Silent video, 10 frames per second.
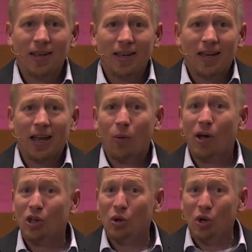And I want
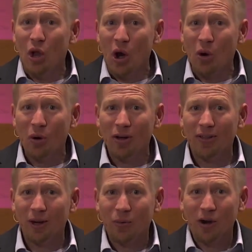you to know
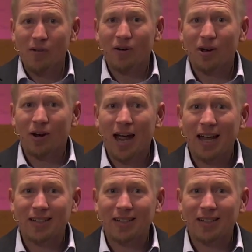that wherever you're at